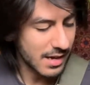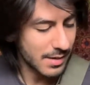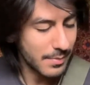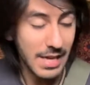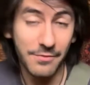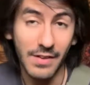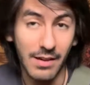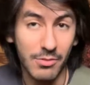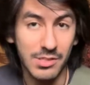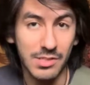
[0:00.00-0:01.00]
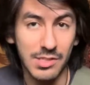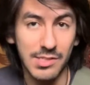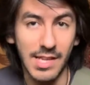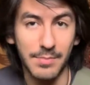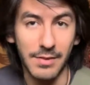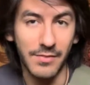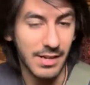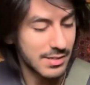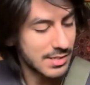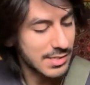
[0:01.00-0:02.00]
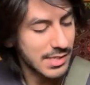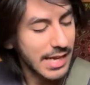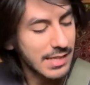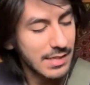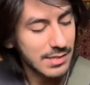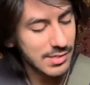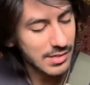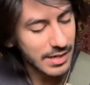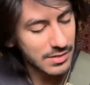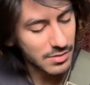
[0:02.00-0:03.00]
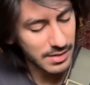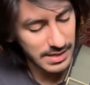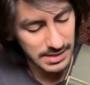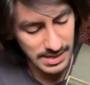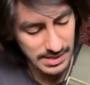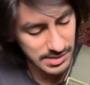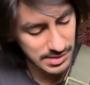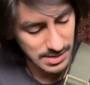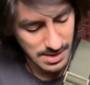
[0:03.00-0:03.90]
If I were to just take my fingers and slide through like this.